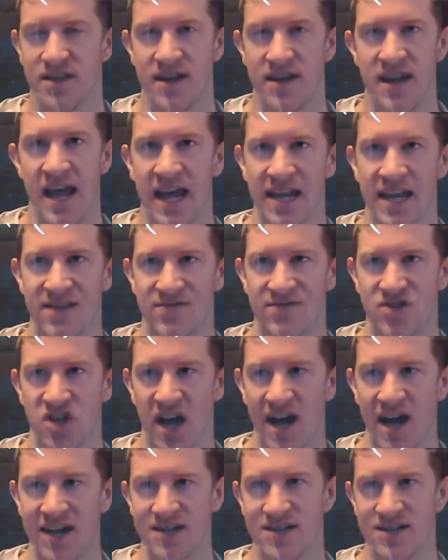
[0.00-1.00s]
negative
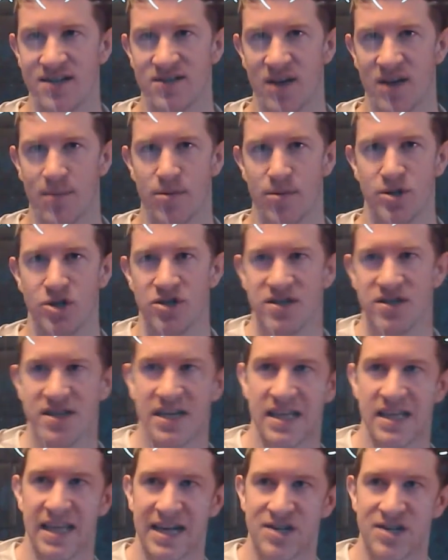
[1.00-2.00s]
charge, so I produce the
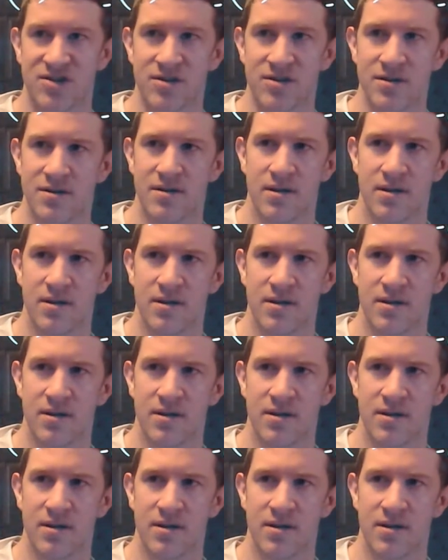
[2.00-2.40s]
electron.